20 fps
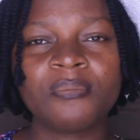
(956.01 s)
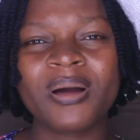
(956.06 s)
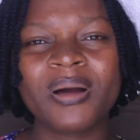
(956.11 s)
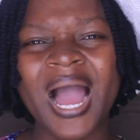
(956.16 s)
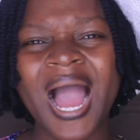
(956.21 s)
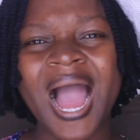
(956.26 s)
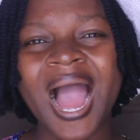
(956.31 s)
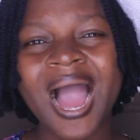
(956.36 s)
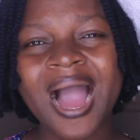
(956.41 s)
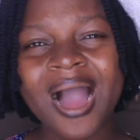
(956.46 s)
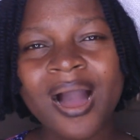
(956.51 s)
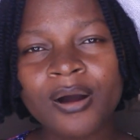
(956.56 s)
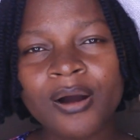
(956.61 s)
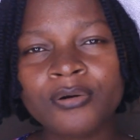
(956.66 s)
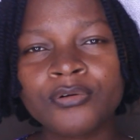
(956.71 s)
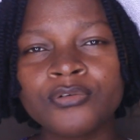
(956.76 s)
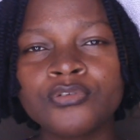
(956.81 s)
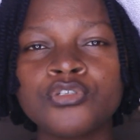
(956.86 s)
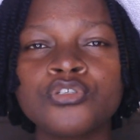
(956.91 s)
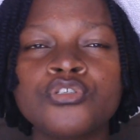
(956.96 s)
But
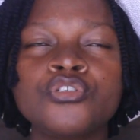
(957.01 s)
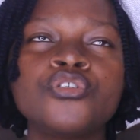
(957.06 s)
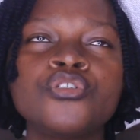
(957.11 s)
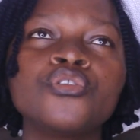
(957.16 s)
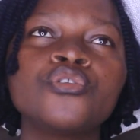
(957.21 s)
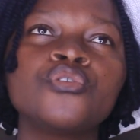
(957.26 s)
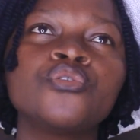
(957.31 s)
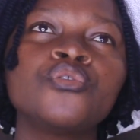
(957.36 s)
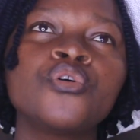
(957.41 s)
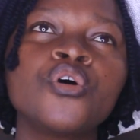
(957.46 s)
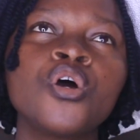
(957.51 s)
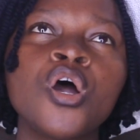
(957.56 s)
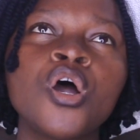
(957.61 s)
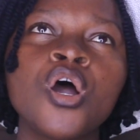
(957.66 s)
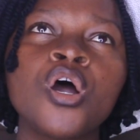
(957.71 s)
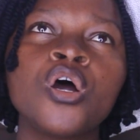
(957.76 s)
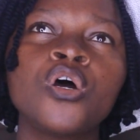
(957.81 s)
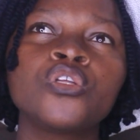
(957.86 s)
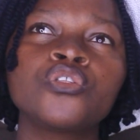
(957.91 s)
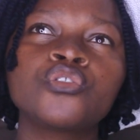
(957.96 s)
how do you
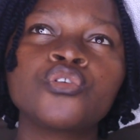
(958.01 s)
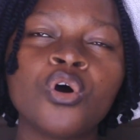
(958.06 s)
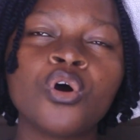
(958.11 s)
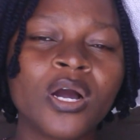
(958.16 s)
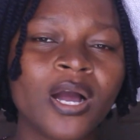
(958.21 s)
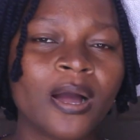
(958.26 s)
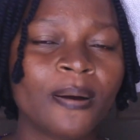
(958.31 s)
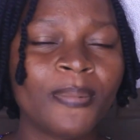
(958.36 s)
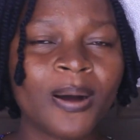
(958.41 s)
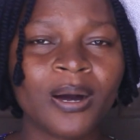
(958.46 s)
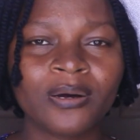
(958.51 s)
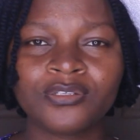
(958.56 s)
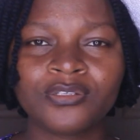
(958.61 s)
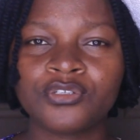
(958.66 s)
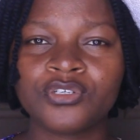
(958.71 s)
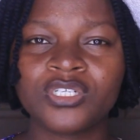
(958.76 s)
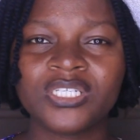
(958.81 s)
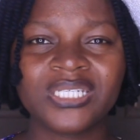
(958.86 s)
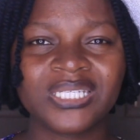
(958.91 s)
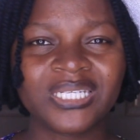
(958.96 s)
talk about
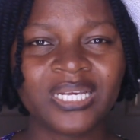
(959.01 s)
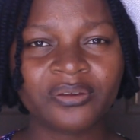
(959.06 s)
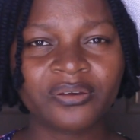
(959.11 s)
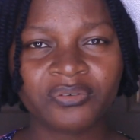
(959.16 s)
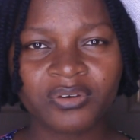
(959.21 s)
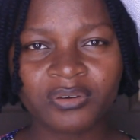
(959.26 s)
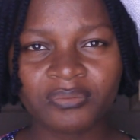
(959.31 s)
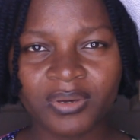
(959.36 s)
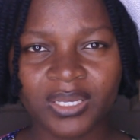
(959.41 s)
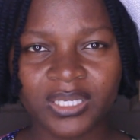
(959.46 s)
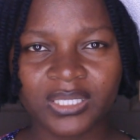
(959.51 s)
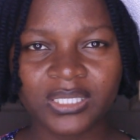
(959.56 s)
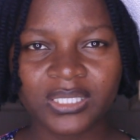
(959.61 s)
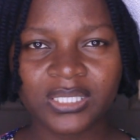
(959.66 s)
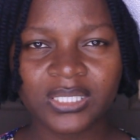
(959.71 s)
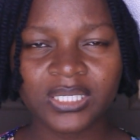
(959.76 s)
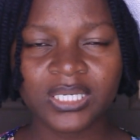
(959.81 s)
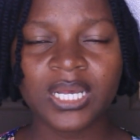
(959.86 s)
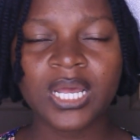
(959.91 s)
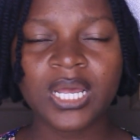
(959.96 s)
your disagreement?